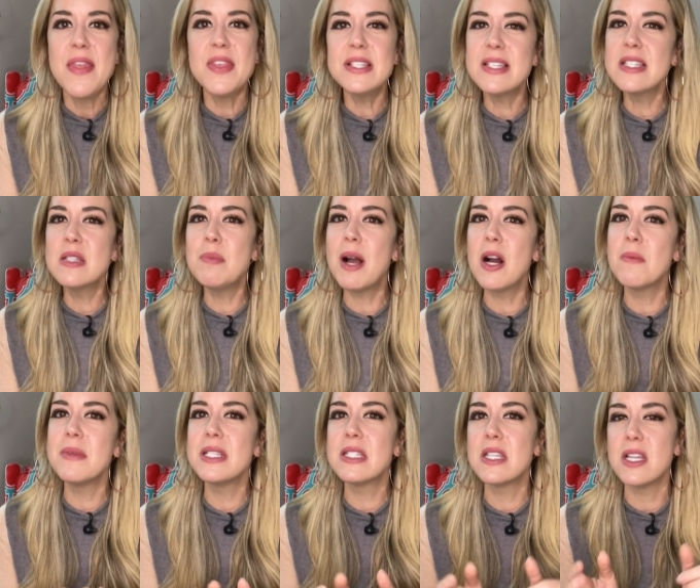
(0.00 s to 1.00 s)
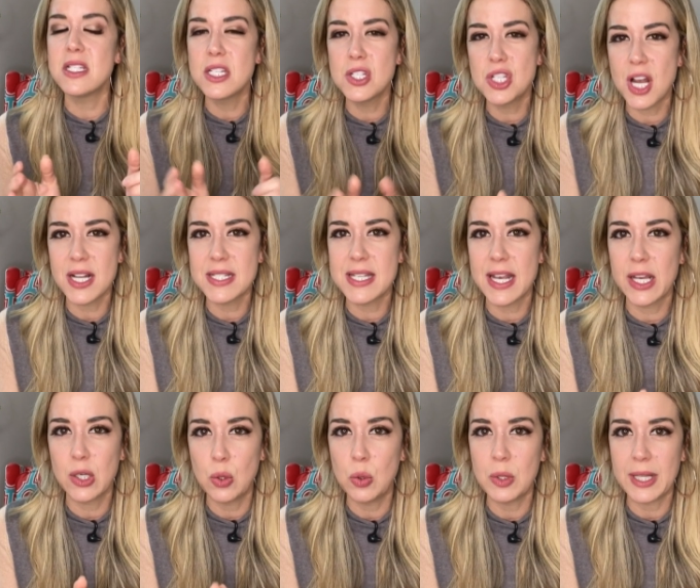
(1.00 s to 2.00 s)
this is about Miss
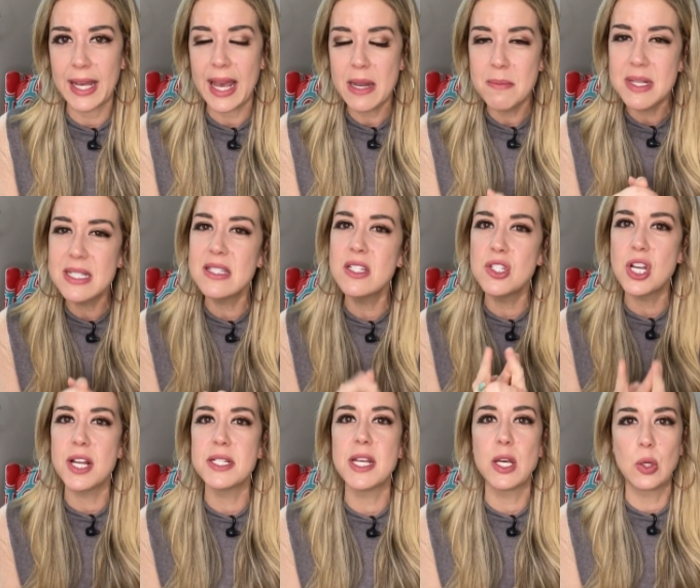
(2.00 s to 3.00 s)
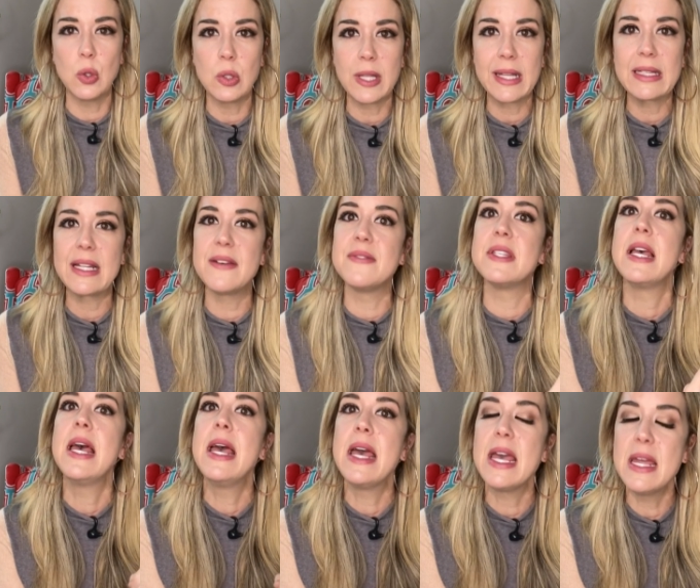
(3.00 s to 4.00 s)
Deshante Cooley. And Miss Deshante Cooley lives
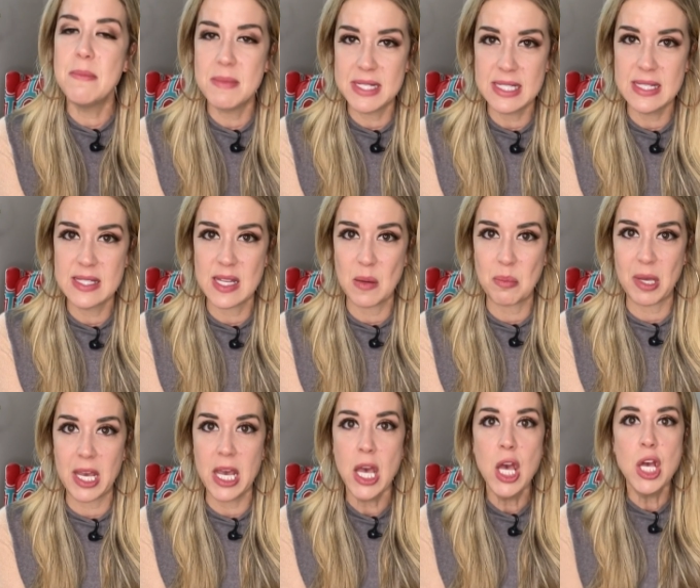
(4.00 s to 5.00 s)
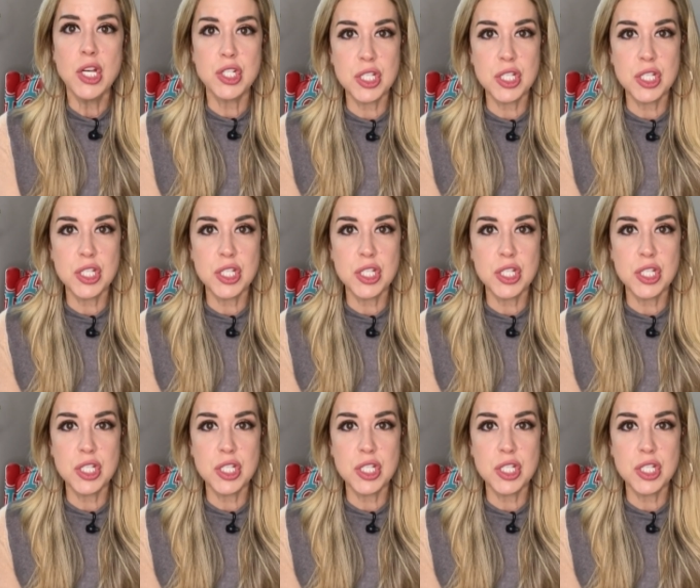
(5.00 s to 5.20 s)
in Mississippi.